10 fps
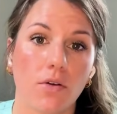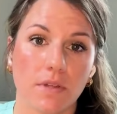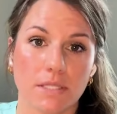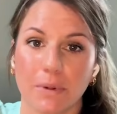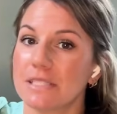of
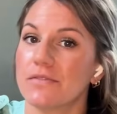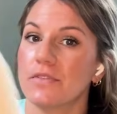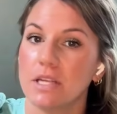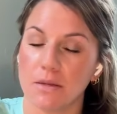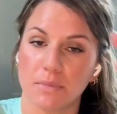these
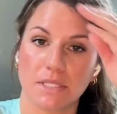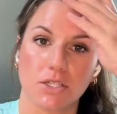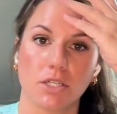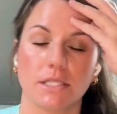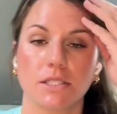breastfeeding
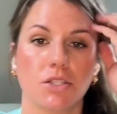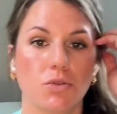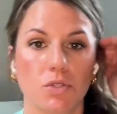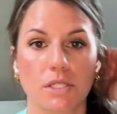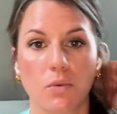positions, you
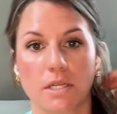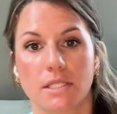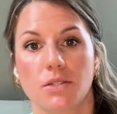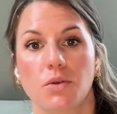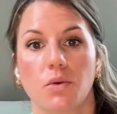just want
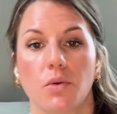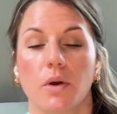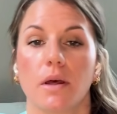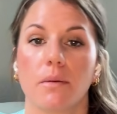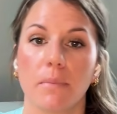to
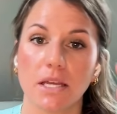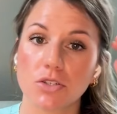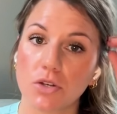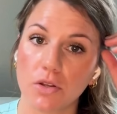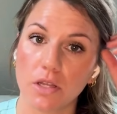make
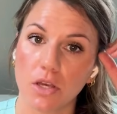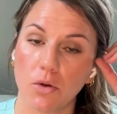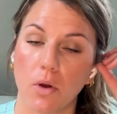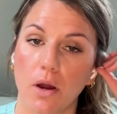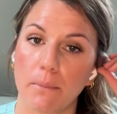sure that
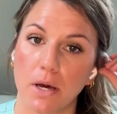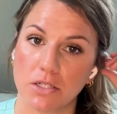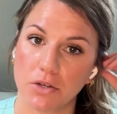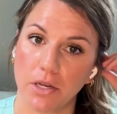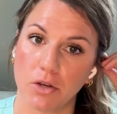you are
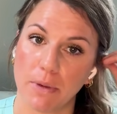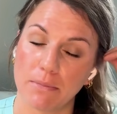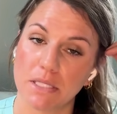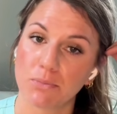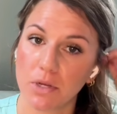monitoring your
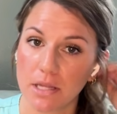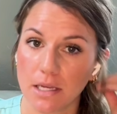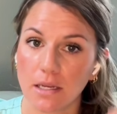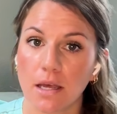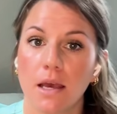baby's
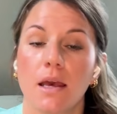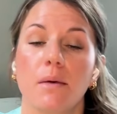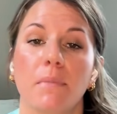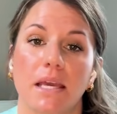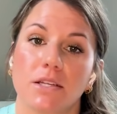breathing,
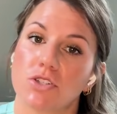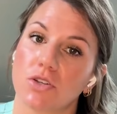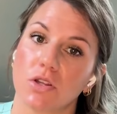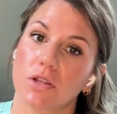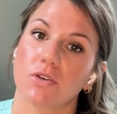making sure
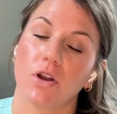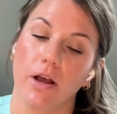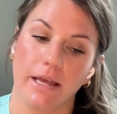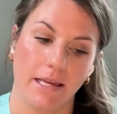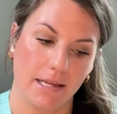that they're
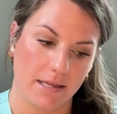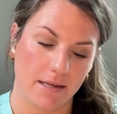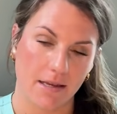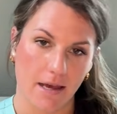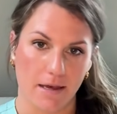not
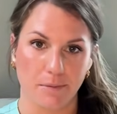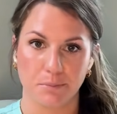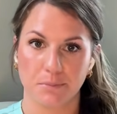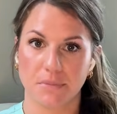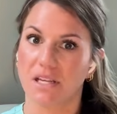getting
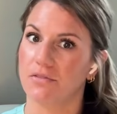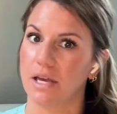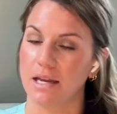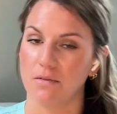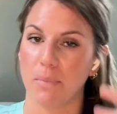
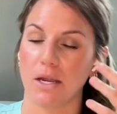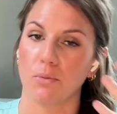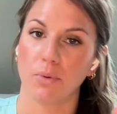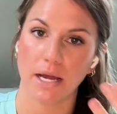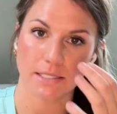suffocated by your
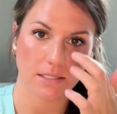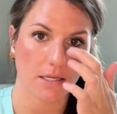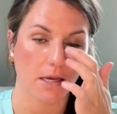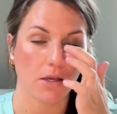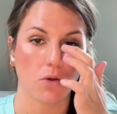breast.
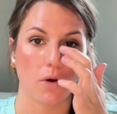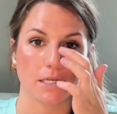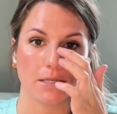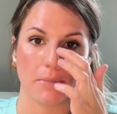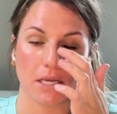You want
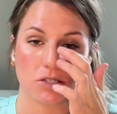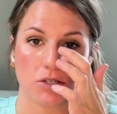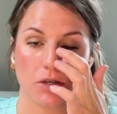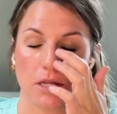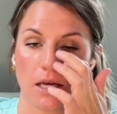to make
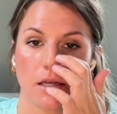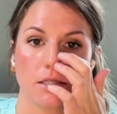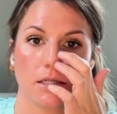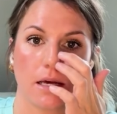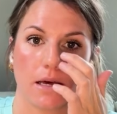sure that
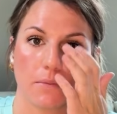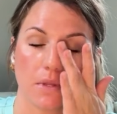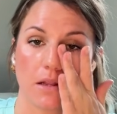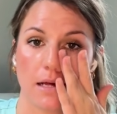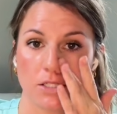the
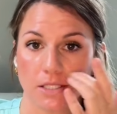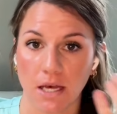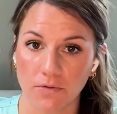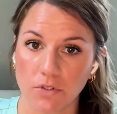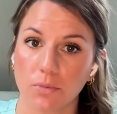latch is
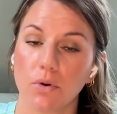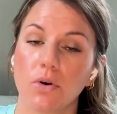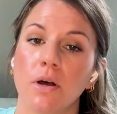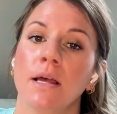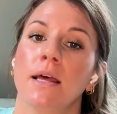
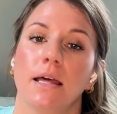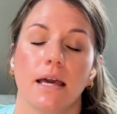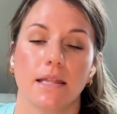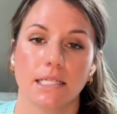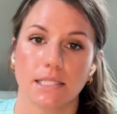comfortable
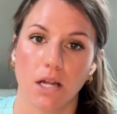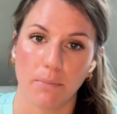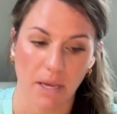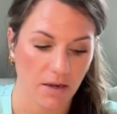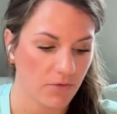and that it's not
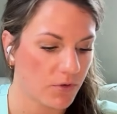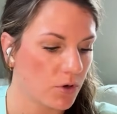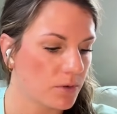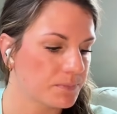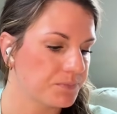
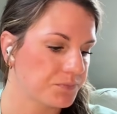painful.